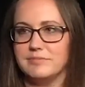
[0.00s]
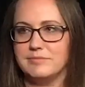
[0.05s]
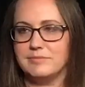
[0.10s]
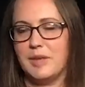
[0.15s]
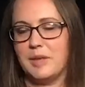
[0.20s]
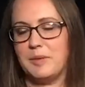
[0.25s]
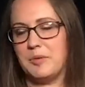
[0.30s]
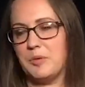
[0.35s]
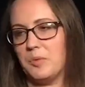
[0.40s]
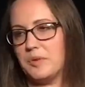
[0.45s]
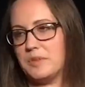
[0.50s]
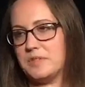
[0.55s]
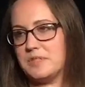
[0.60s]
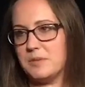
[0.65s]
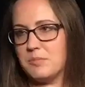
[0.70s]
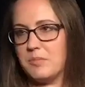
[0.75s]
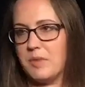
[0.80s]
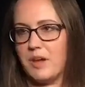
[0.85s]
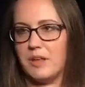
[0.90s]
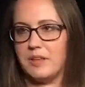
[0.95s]
maybe once
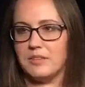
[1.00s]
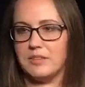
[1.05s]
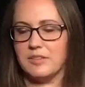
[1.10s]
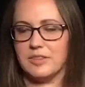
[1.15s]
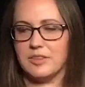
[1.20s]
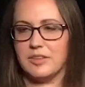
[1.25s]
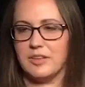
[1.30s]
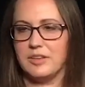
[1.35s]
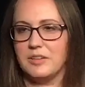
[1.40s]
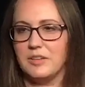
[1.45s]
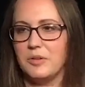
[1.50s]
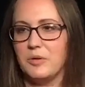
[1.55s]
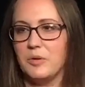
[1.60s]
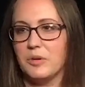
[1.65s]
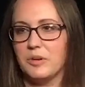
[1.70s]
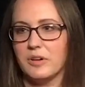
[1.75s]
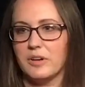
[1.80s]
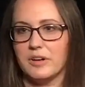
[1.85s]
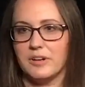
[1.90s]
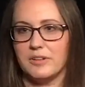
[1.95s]
a month,
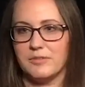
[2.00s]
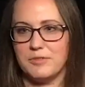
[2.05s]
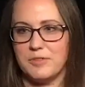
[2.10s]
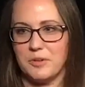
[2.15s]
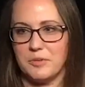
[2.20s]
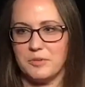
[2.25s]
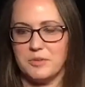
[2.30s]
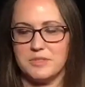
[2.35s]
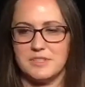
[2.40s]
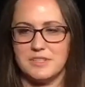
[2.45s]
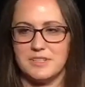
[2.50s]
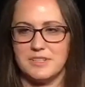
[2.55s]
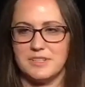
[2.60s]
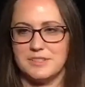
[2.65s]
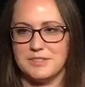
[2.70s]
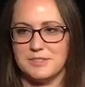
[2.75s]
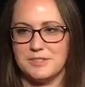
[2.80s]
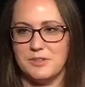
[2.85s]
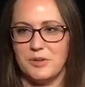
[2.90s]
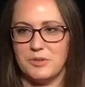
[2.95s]
or if there was a
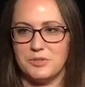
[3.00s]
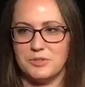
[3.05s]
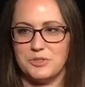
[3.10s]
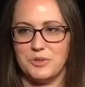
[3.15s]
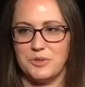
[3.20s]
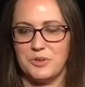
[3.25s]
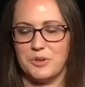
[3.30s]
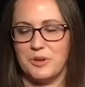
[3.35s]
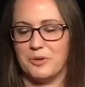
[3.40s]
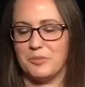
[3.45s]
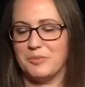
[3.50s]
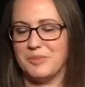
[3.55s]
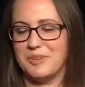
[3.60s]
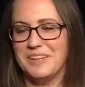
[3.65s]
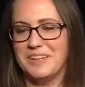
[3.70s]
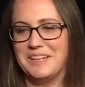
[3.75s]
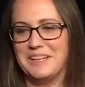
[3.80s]
snowstorm